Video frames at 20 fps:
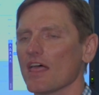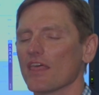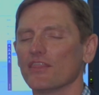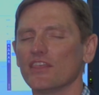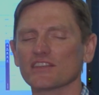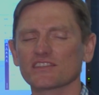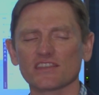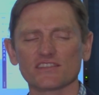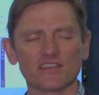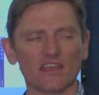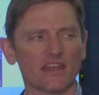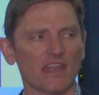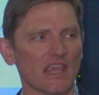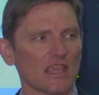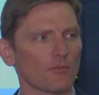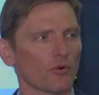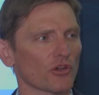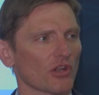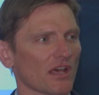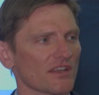this has
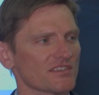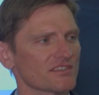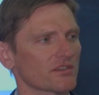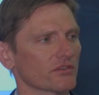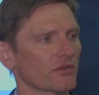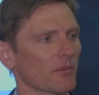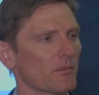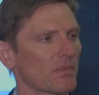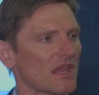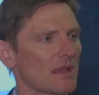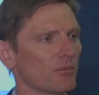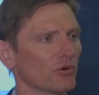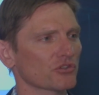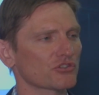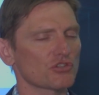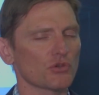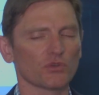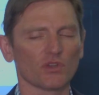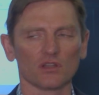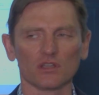enabled us to be able
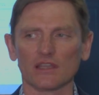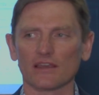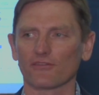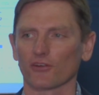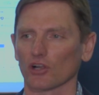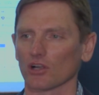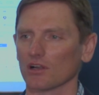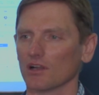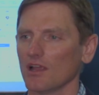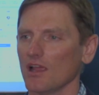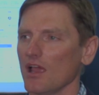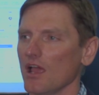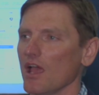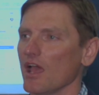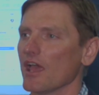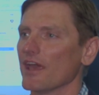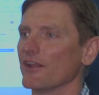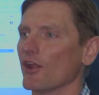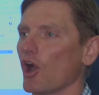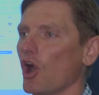to deliver
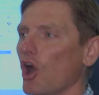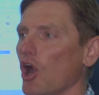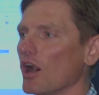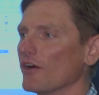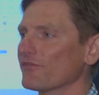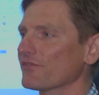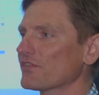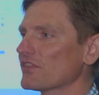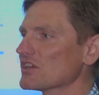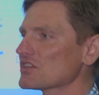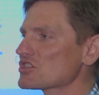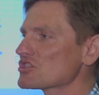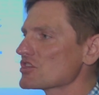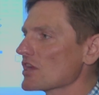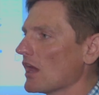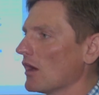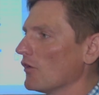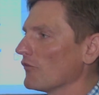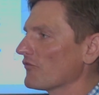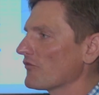an
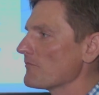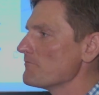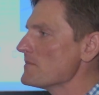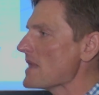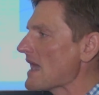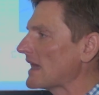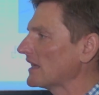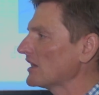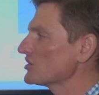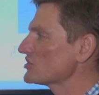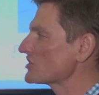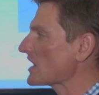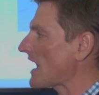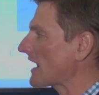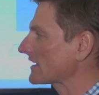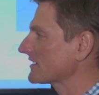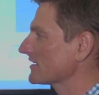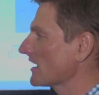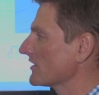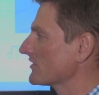off-the-shelf managed
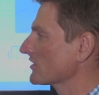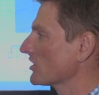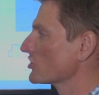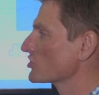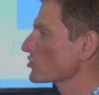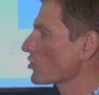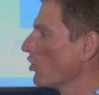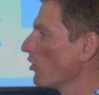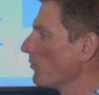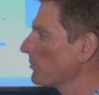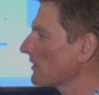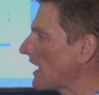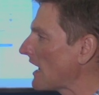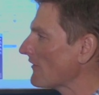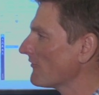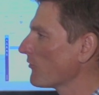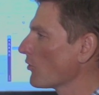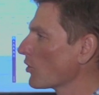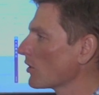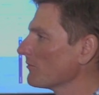access control
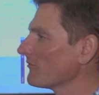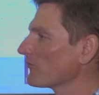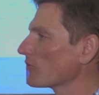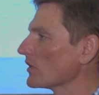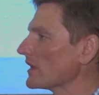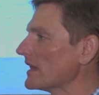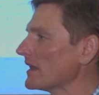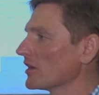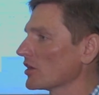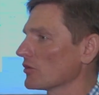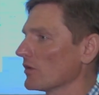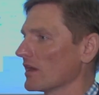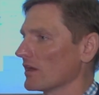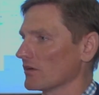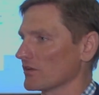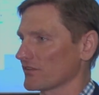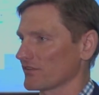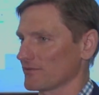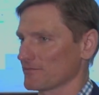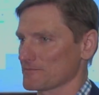platform for
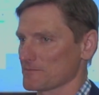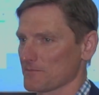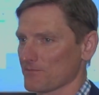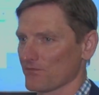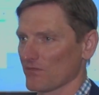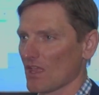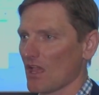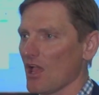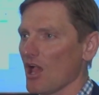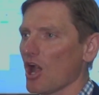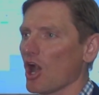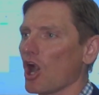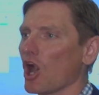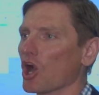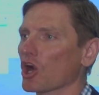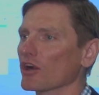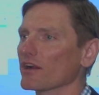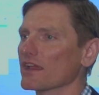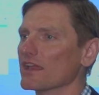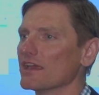integrators.
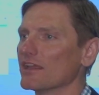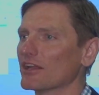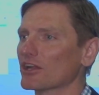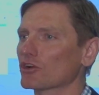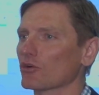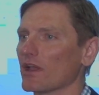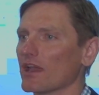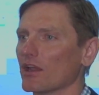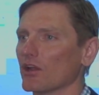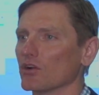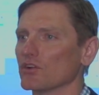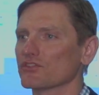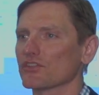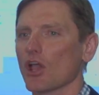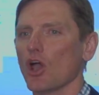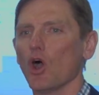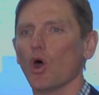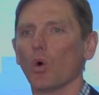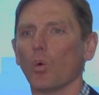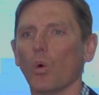Our integrators
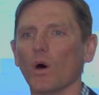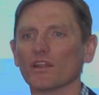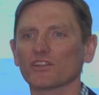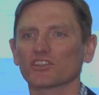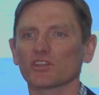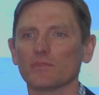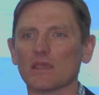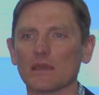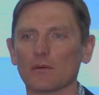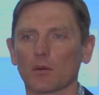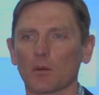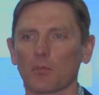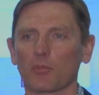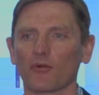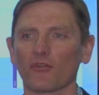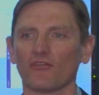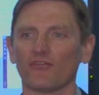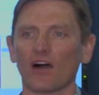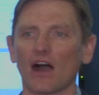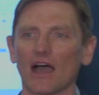want to be able to
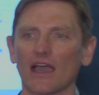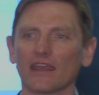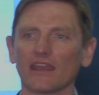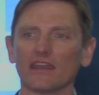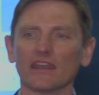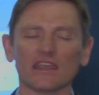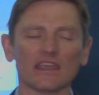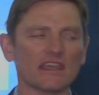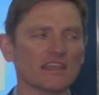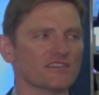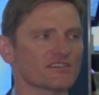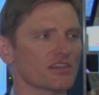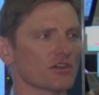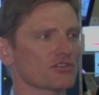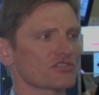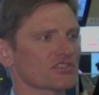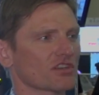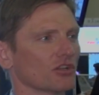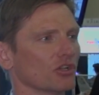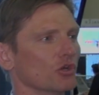provide an
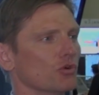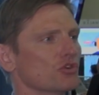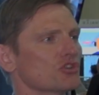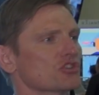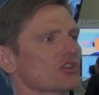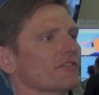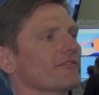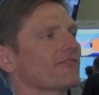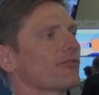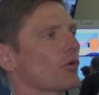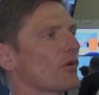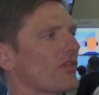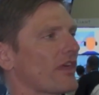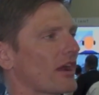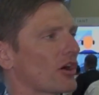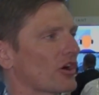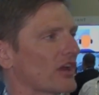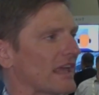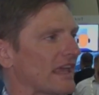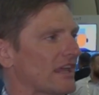easier solution for
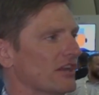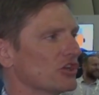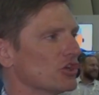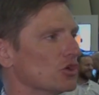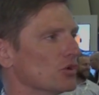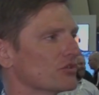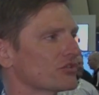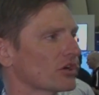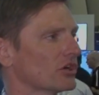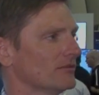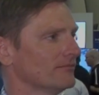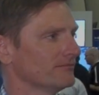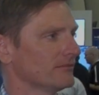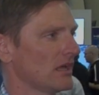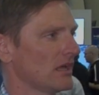their end user.